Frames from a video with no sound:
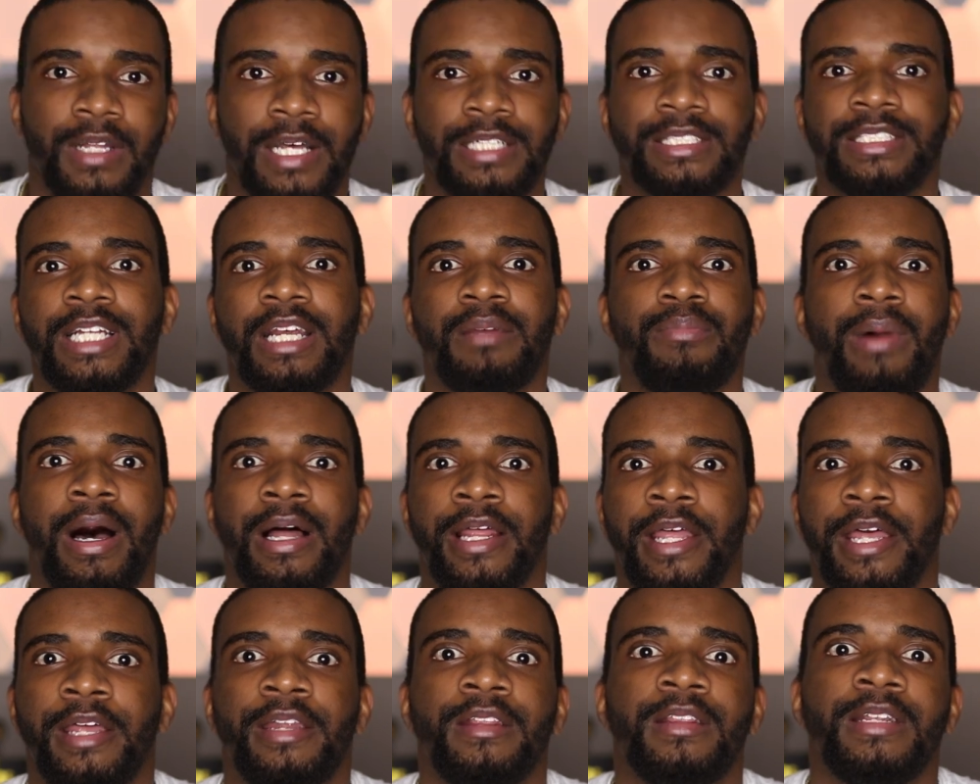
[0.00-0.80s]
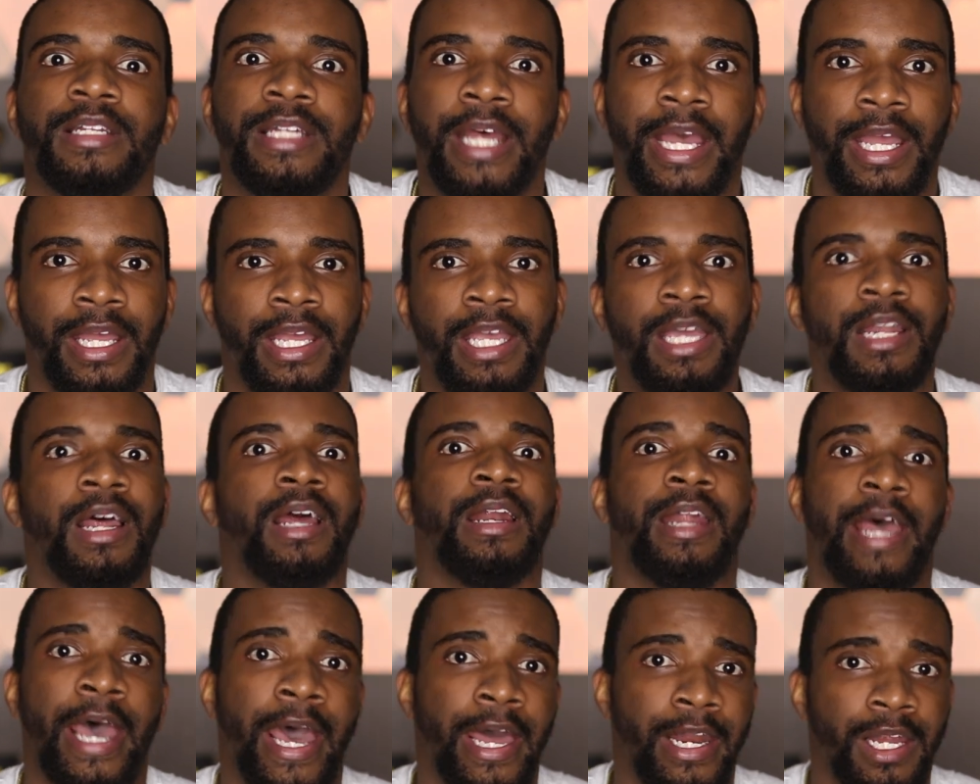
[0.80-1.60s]
Let's say by the end of the date, he
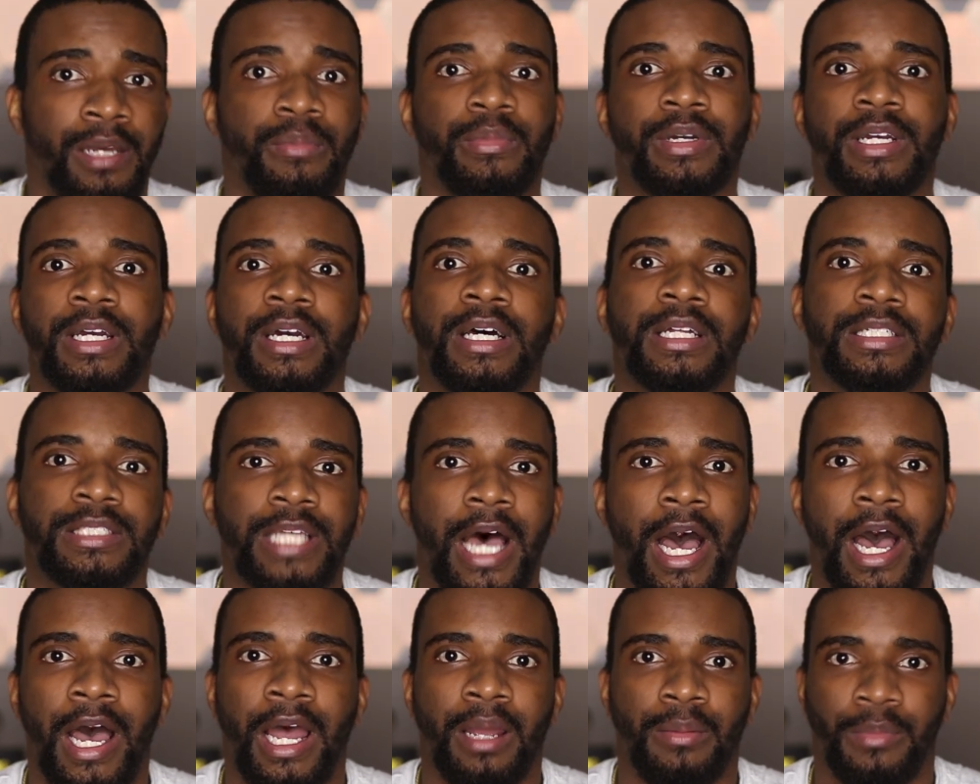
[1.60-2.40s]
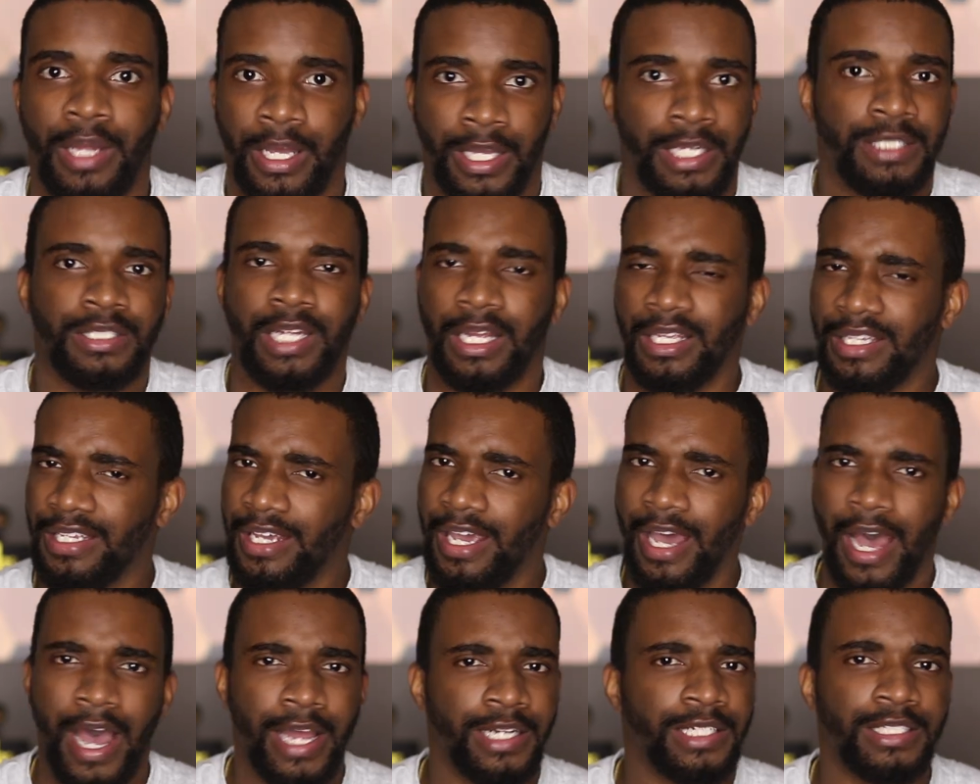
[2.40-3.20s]
done had him a good time. Like he's like,
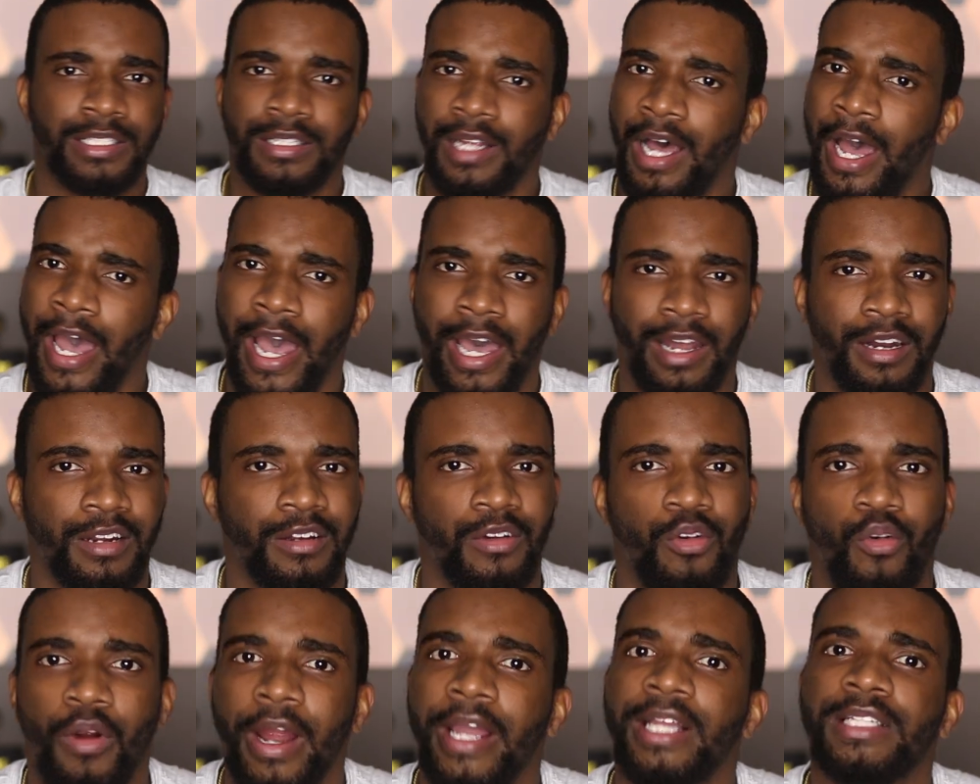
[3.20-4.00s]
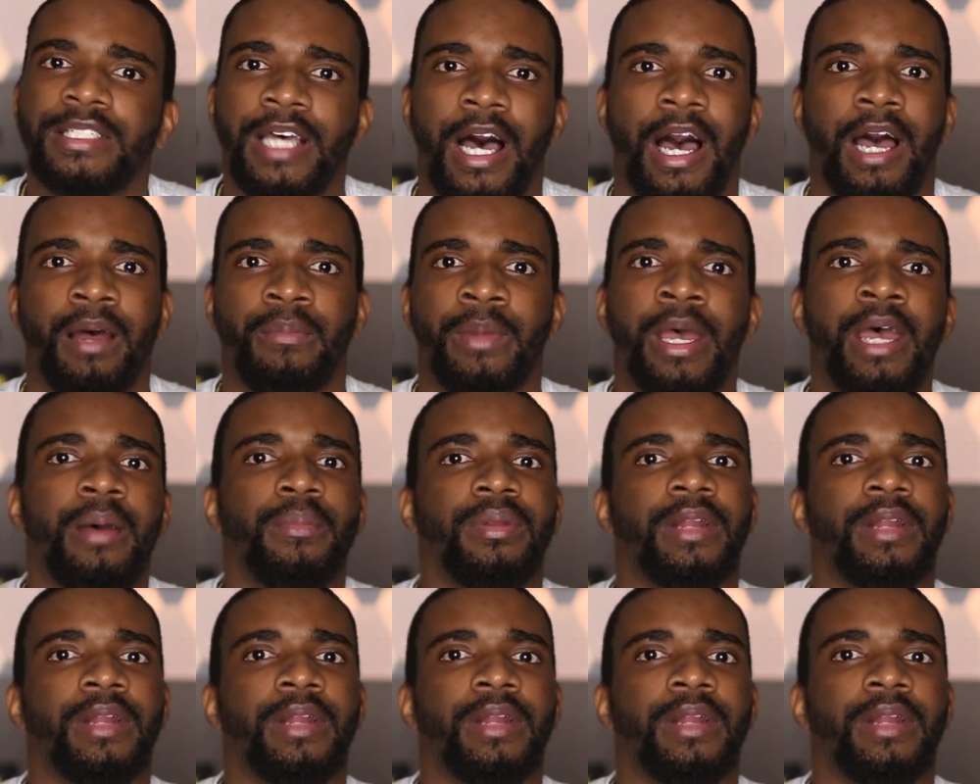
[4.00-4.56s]
yeah, I just, I had a great time.